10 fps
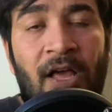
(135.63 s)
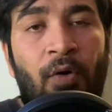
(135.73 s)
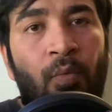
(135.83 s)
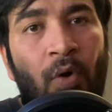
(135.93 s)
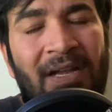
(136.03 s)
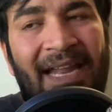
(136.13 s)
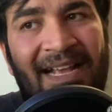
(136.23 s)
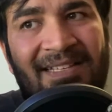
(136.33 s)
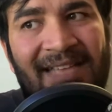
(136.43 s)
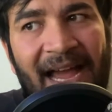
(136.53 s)
what
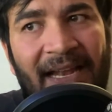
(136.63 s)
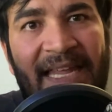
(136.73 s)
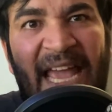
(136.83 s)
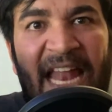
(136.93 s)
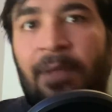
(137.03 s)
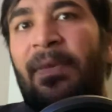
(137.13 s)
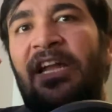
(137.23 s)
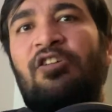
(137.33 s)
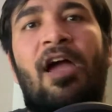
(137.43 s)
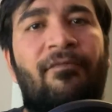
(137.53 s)
exactly element
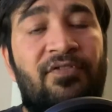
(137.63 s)
you have,